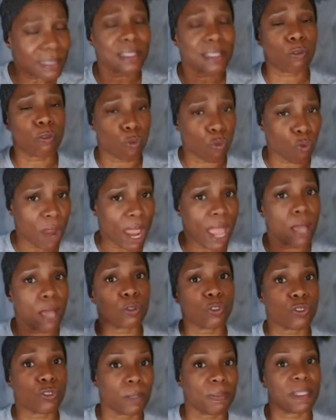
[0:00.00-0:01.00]
round
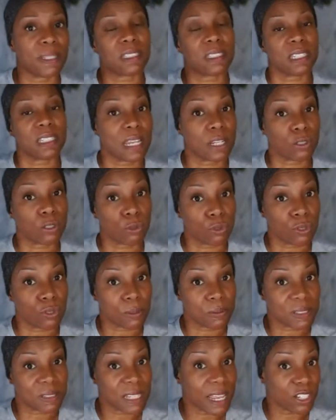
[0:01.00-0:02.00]
trip international
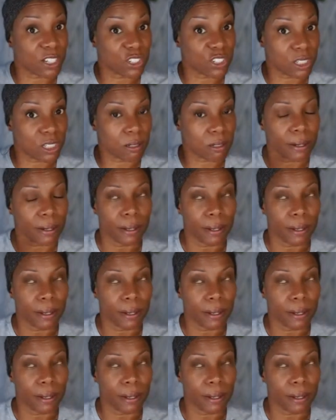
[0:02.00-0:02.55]
trips last year.